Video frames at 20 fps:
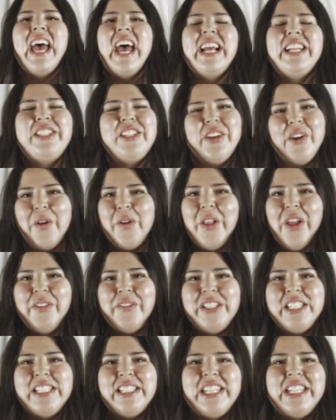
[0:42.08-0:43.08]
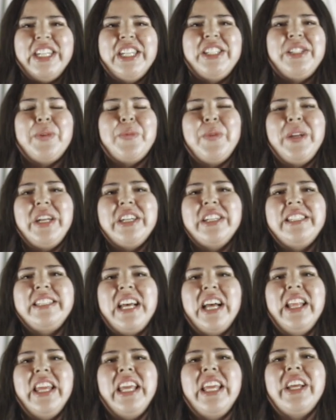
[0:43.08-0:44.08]
And to go along with the series, we are
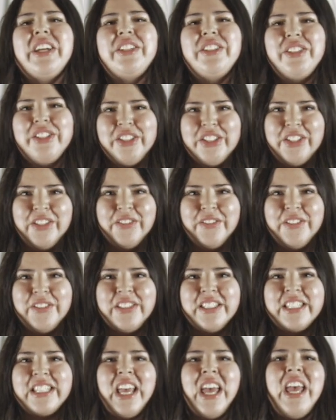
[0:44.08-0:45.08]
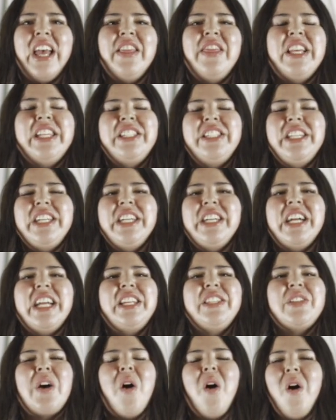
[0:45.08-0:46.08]
selling journals. This year
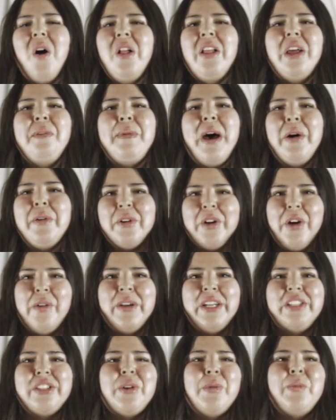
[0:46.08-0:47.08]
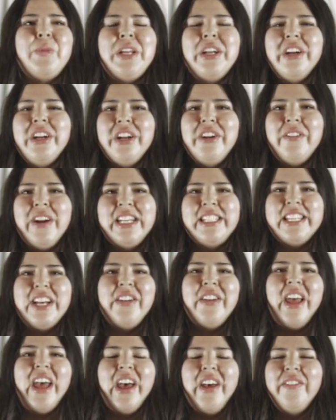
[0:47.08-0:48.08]
is all about growing, so we are going to write
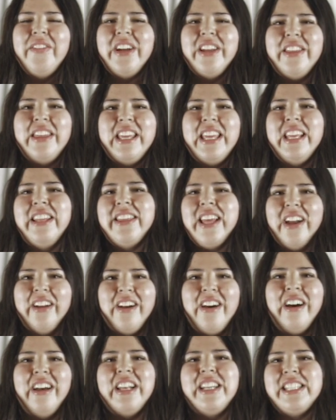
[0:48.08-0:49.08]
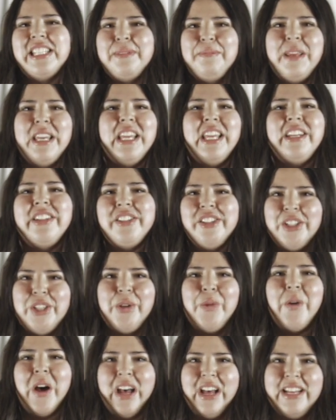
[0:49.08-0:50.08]
down everything that God is speaking
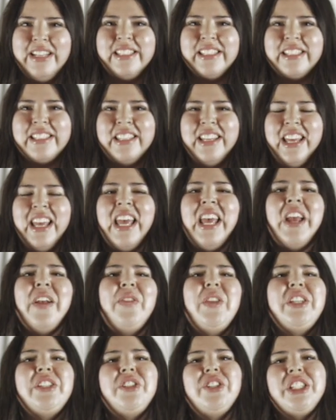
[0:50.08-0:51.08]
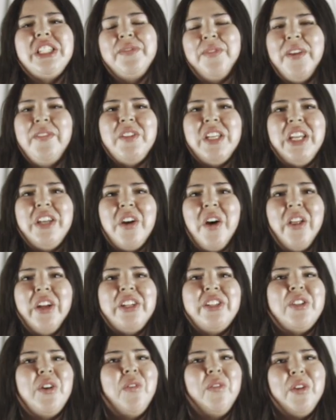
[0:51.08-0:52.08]
to us. These are just
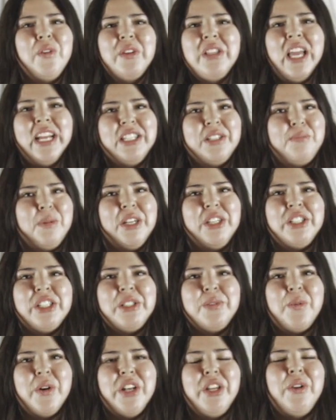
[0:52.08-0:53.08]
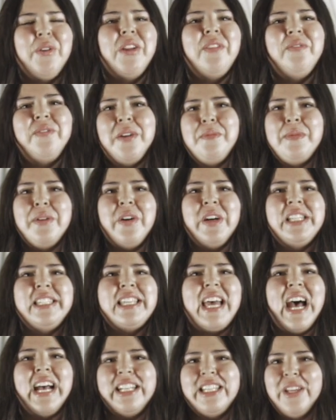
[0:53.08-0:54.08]
$15, so if you would like to purchase one, you can Venmo us
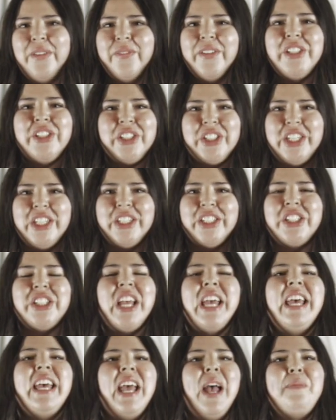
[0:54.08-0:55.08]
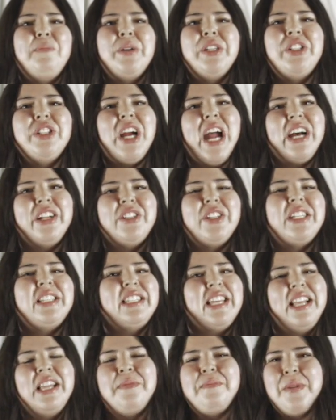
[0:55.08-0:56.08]
at Different Church and put your address
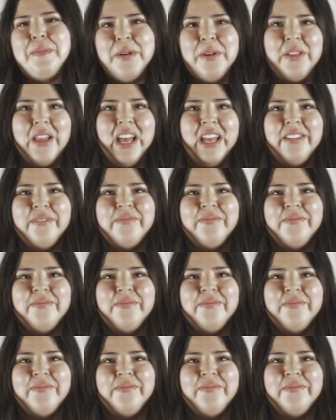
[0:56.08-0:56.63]
in the memo line.